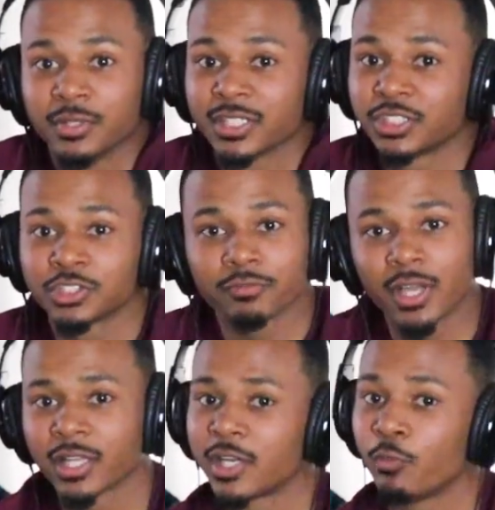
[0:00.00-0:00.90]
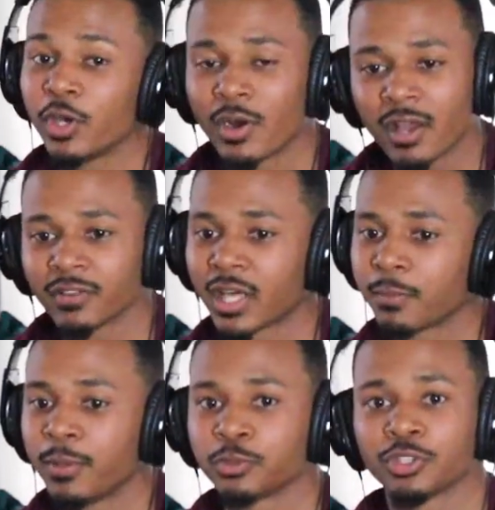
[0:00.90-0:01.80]
That's mm. just the reality. We don't have a lot
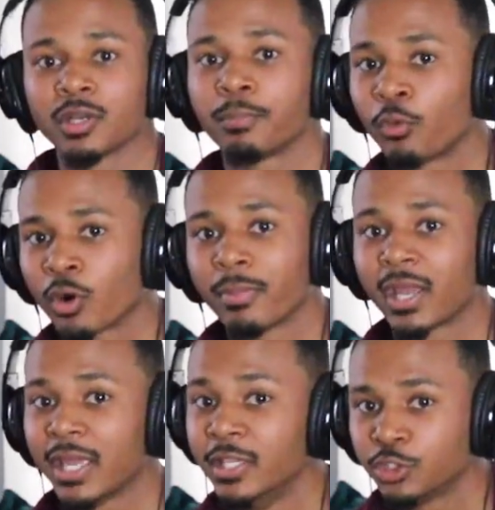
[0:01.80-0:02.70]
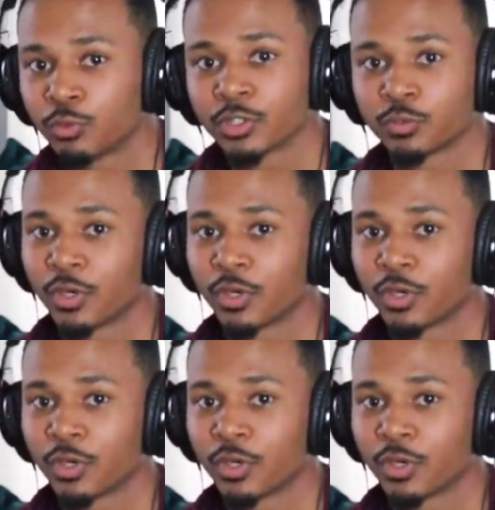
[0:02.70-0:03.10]
of people trying to pour back into us.